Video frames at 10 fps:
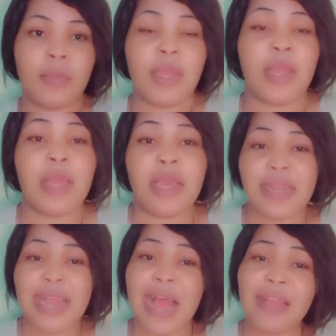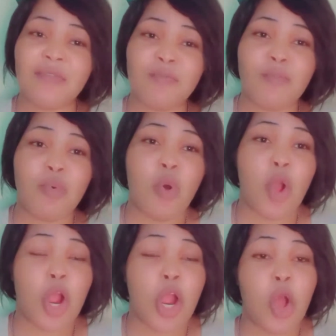It adds
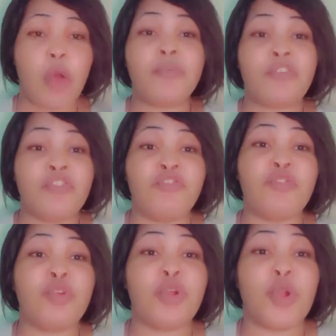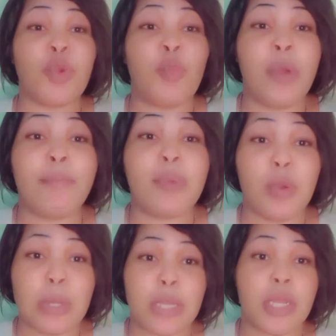more options to your web browser.
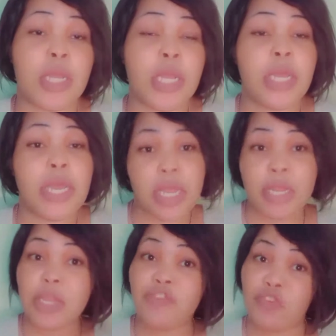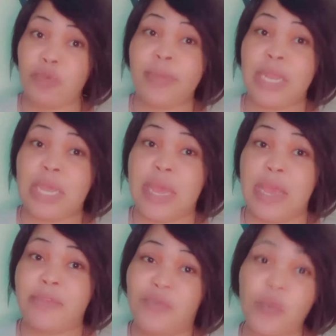In the TubeBuddy case,
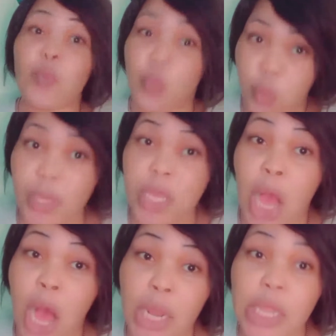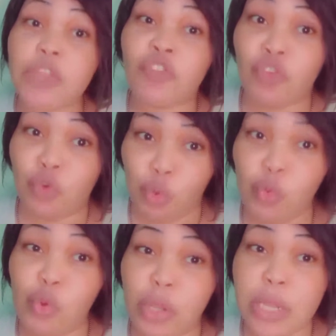we call it
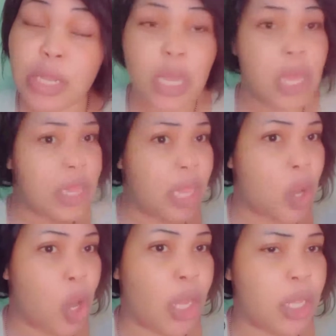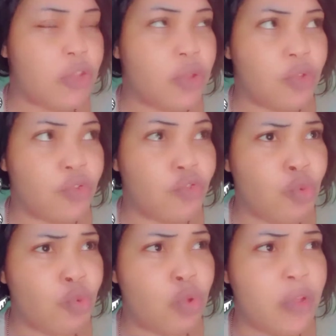tools. They call it
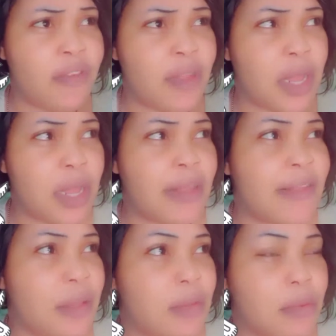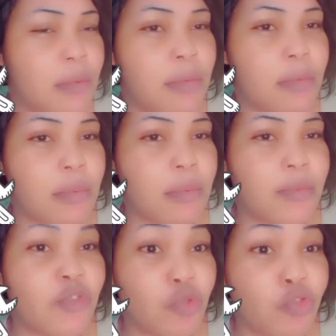tools? Is it
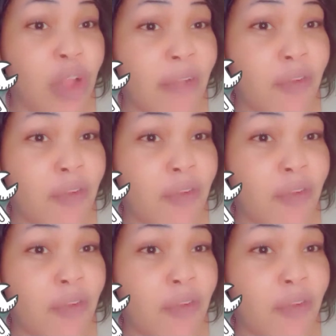screwdriver?